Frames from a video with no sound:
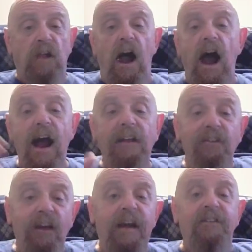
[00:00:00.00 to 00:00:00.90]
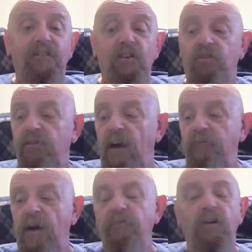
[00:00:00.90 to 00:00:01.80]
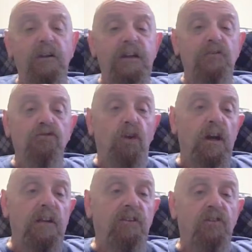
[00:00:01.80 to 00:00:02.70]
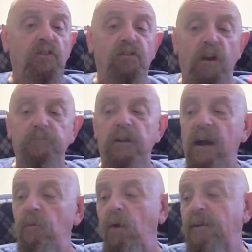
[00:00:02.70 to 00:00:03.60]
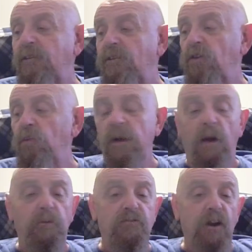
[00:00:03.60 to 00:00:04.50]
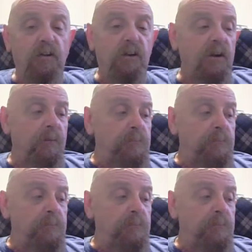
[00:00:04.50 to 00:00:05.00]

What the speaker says: I like this stuff. I really enjoy it. This is something I wanted to do when I was younger.